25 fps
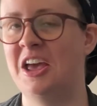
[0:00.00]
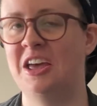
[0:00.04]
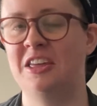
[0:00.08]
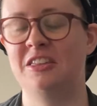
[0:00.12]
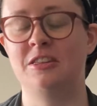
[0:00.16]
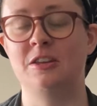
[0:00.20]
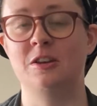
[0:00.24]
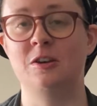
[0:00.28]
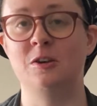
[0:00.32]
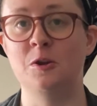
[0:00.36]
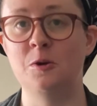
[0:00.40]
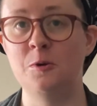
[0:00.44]

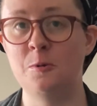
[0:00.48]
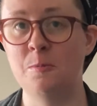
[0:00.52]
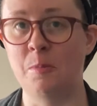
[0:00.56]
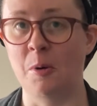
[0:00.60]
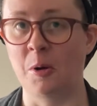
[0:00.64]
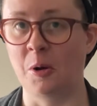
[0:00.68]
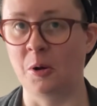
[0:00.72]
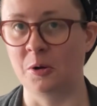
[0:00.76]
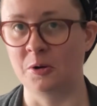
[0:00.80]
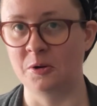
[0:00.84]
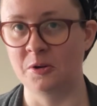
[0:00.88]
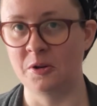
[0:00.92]
the new
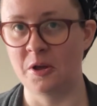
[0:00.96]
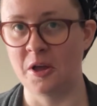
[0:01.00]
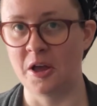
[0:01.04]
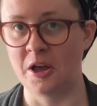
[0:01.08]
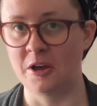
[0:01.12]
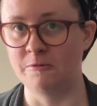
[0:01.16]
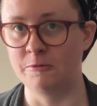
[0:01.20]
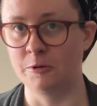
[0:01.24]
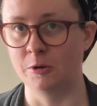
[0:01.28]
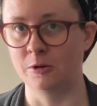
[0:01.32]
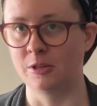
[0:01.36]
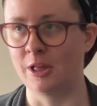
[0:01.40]
part
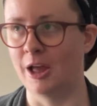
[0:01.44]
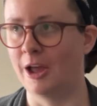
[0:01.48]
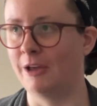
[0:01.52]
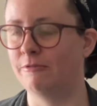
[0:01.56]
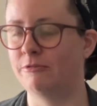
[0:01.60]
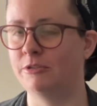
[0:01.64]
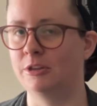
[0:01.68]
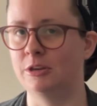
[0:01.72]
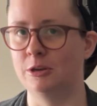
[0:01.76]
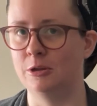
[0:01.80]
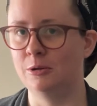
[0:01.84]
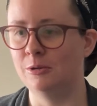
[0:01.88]
of your life,
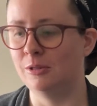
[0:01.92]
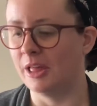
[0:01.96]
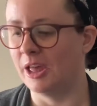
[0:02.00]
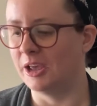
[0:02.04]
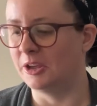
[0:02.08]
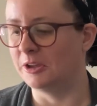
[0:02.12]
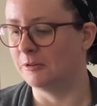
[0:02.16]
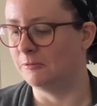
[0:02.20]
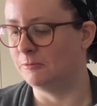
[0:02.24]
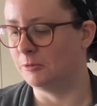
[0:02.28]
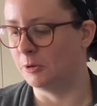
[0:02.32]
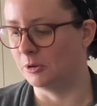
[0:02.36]
the new
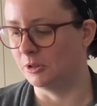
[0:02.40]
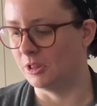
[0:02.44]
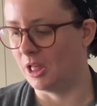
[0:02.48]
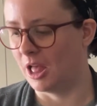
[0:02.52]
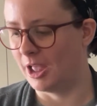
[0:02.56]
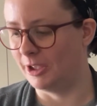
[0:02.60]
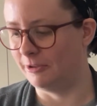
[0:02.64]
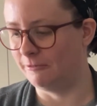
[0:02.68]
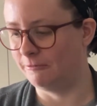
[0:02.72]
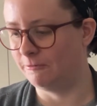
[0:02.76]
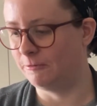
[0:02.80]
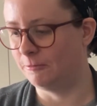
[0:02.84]
leg of your
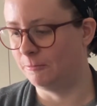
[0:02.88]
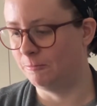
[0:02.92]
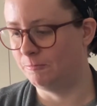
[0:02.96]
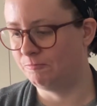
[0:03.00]
life.